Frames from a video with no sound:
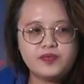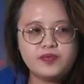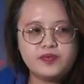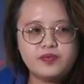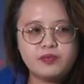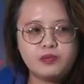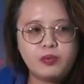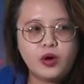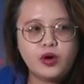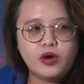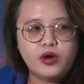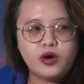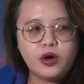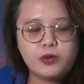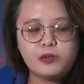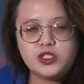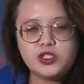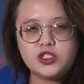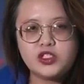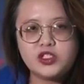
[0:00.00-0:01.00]
more
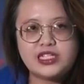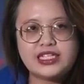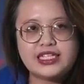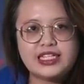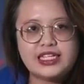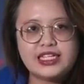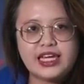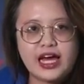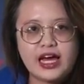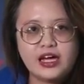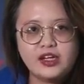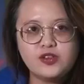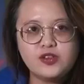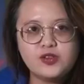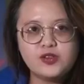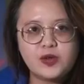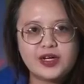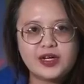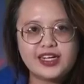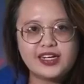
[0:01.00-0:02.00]
opportunity
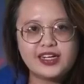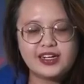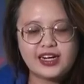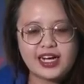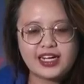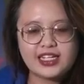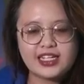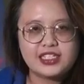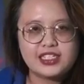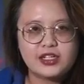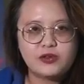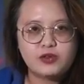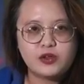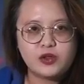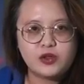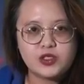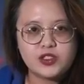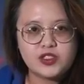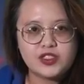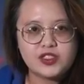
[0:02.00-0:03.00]
elsewhere, actually,
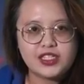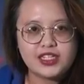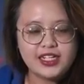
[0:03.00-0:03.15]
don't you think?